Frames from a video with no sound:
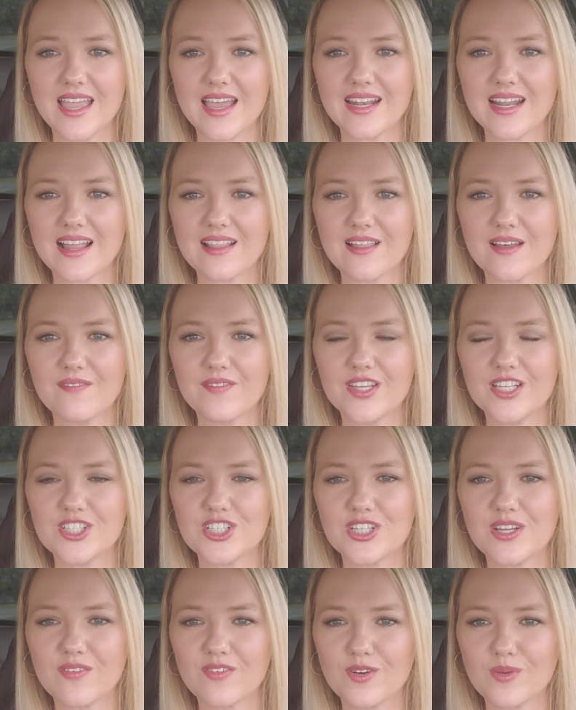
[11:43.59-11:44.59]
and I love each
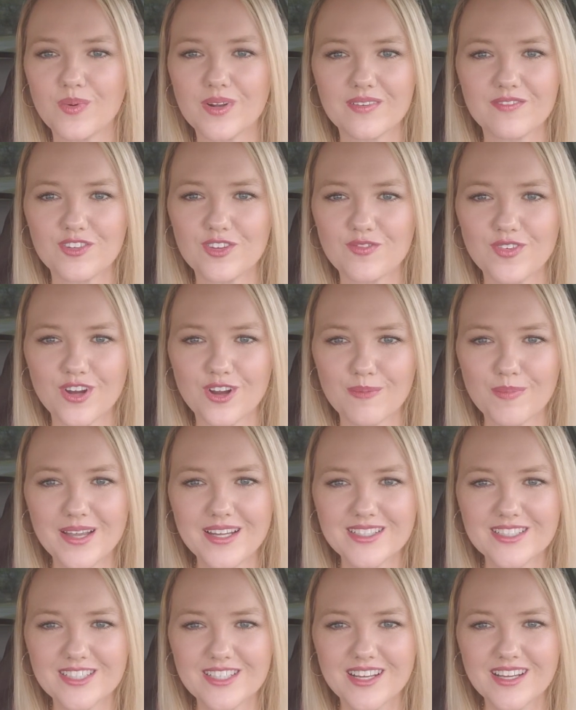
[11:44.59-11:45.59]
and every one of you very
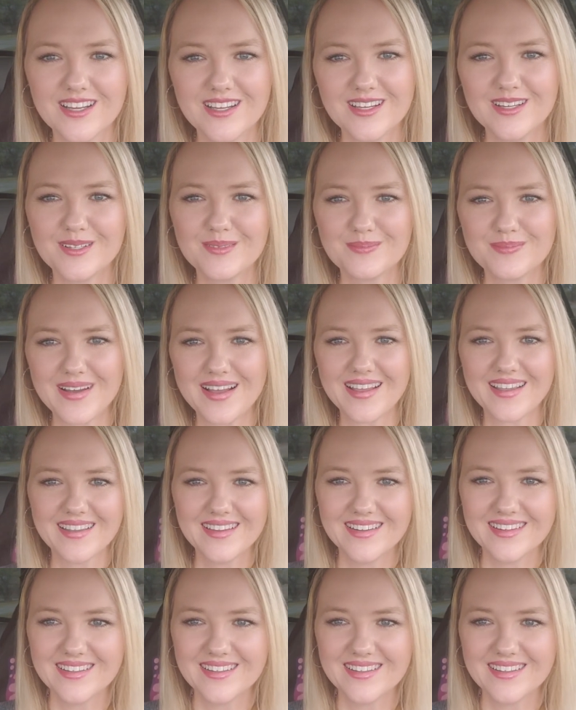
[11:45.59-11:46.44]
much. Bye.